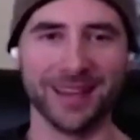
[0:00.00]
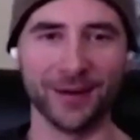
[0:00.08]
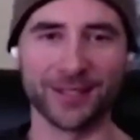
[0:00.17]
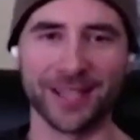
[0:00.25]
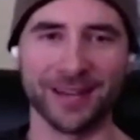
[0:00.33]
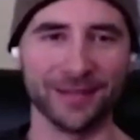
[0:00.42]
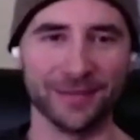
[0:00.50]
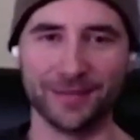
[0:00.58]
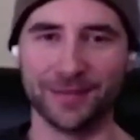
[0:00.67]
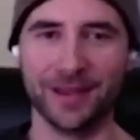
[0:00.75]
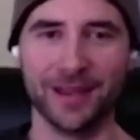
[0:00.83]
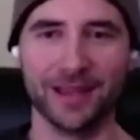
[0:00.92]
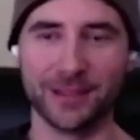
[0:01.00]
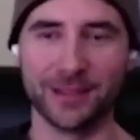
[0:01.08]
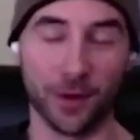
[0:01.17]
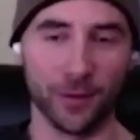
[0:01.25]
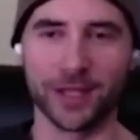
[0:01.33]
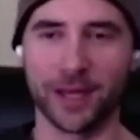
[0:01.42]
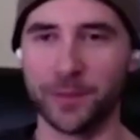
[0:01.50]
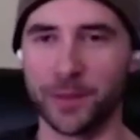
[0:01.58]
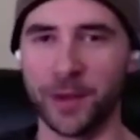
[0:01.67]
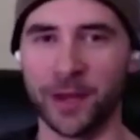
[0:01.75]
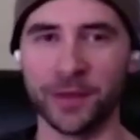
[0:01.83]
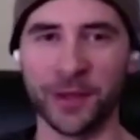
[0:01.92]
that was kind of it's always kind of
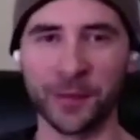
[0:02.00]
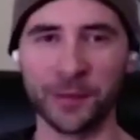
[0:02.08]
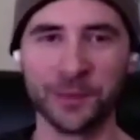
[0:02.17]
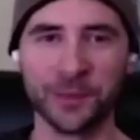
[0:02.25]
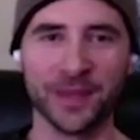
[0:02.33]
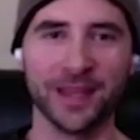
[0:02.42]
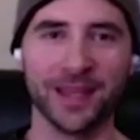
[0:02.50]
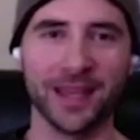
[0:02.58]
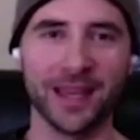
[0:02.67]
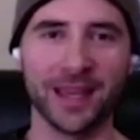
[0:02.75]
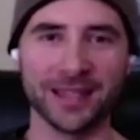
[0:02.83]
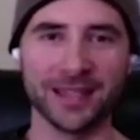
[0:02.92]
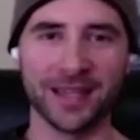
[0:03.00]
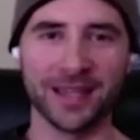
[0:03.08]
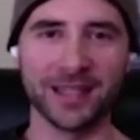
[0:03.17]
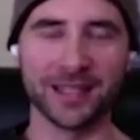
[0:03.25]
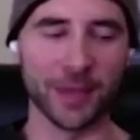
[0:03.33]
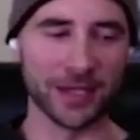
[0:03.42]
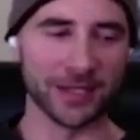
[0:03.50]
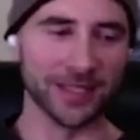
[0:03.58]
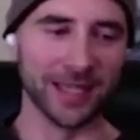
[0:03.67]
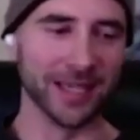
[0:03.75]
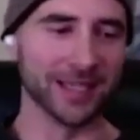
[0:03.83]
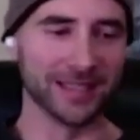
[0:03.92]
been my thing. And uh, yeah. especially
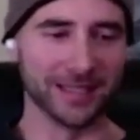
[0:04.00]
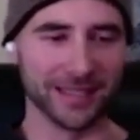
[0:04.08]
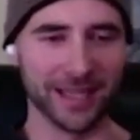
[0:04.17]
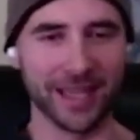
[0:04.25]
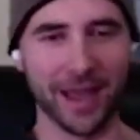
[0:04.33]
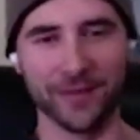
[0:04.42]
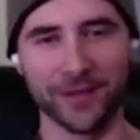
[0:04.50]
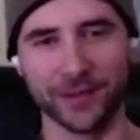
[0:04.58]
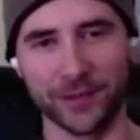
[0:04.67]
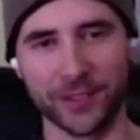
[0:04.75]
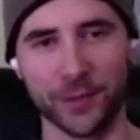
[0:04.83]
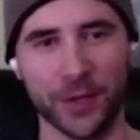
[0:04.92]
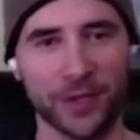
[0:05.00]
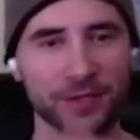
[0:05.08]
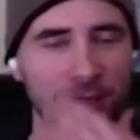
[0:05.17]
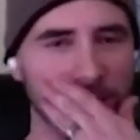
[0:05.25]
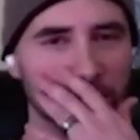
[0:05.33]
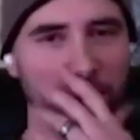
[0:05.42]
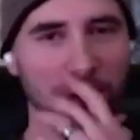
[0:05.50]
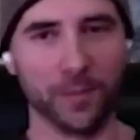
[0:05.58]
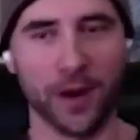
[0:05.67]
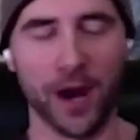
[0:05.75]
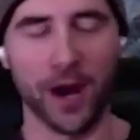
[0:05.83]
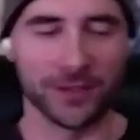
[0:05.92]
then, and just like having those experiences of, of
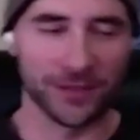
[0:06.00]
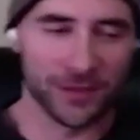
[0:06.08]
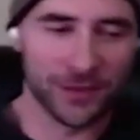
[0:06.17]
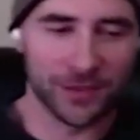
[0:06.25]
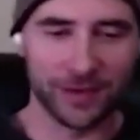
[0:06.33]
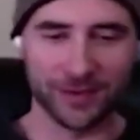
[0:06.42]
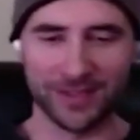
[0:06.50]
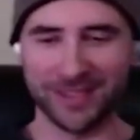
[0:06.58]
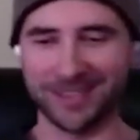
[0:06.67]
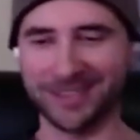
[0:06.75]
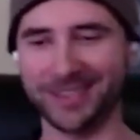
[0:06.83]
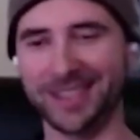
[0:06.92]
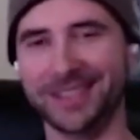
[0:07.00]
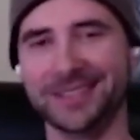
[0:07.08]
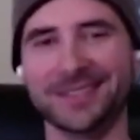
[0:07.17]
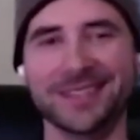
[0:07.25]
bosses and stuff, I was like, nah,